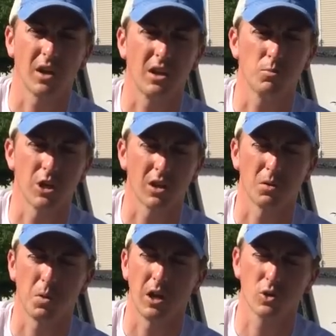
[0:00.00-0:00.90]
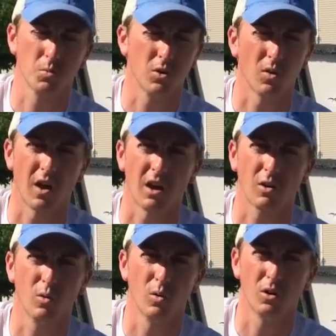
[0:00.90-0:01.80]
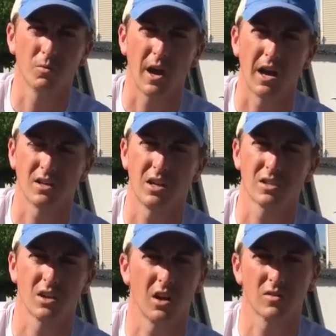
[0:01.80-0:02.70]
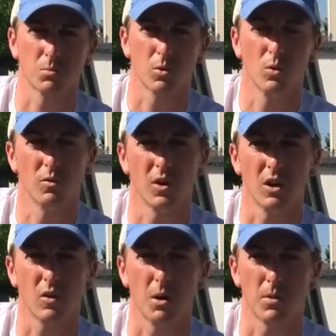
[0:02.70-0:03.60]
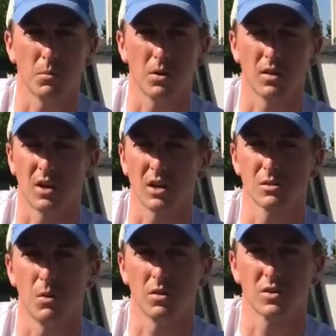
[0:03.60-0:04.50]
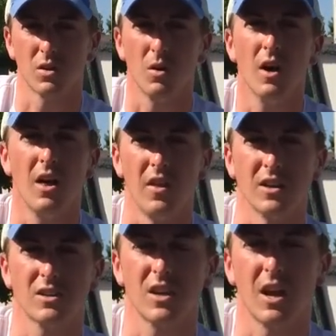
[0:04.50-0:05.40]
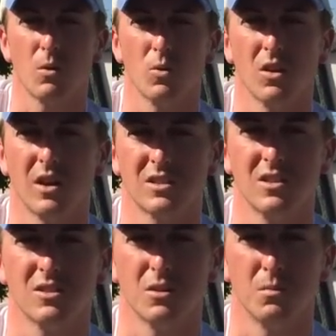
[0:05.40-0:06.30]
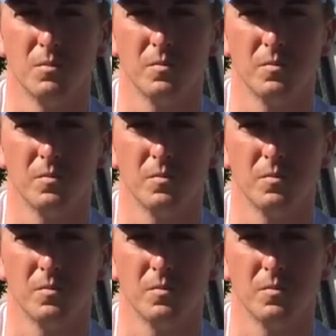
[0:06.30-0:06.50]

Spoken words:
keep checking the page. We'll be doing a lot of cool contests, and I'll have some cool video coming up here in the next month. So, thanks again, and we'll see you soon.